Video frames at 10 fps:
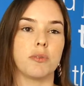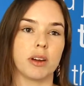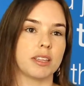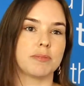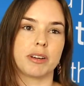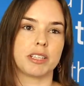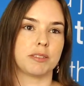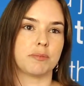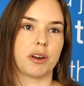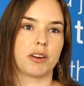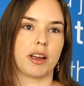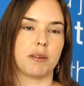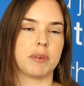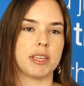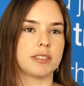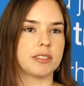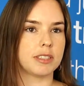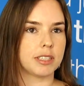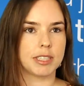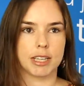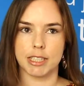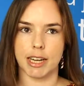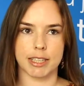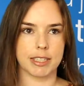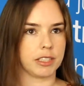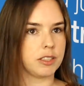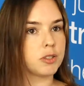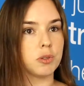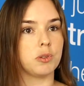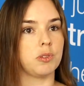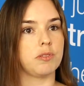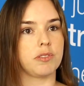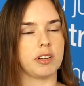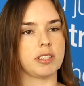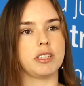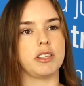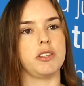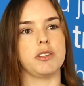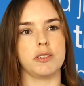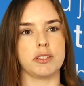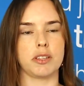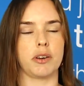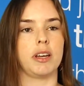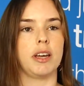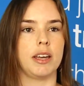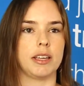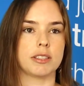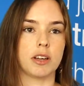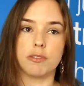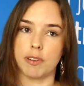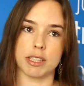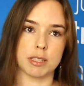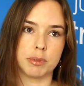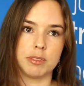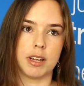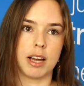Work Inspiration program is just such an excellent tool for us to use. So it's so flexible,